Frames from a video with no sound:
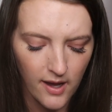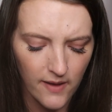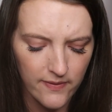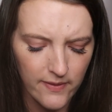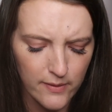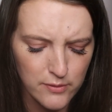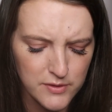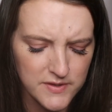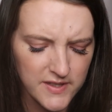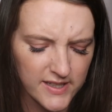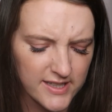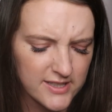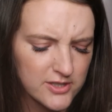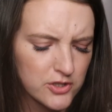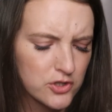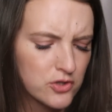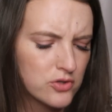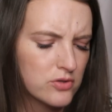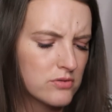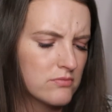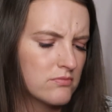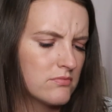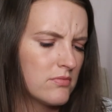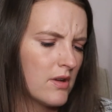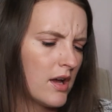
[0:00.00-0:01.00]
There was like
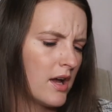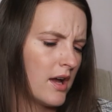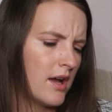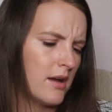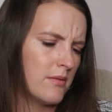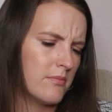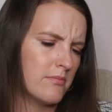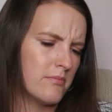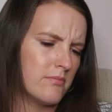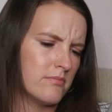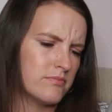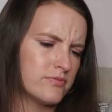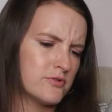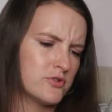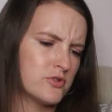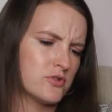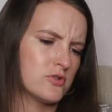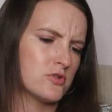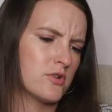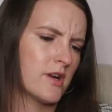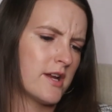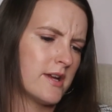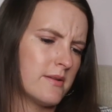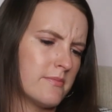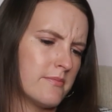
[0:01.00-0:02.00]
a
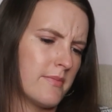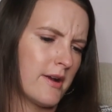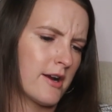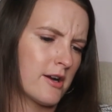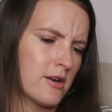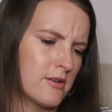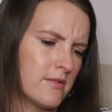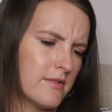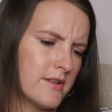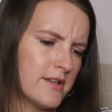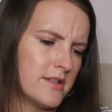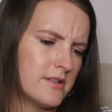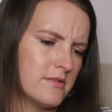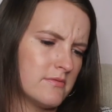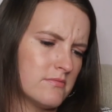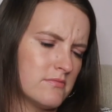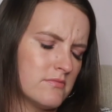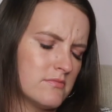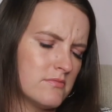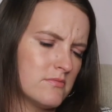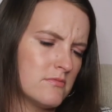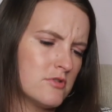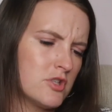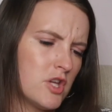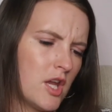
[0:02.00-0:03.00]
straight Maryland
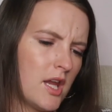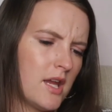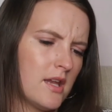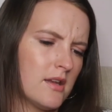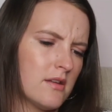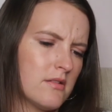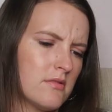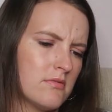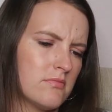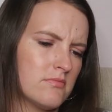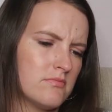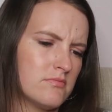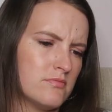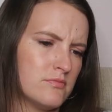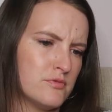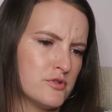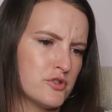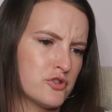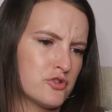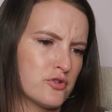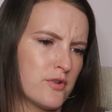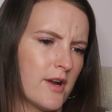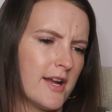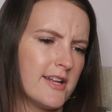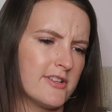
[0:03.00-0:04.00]
jean,
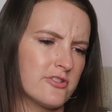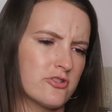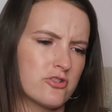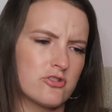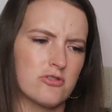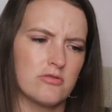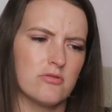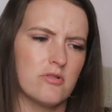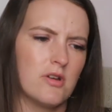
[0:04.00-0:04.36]
stretch,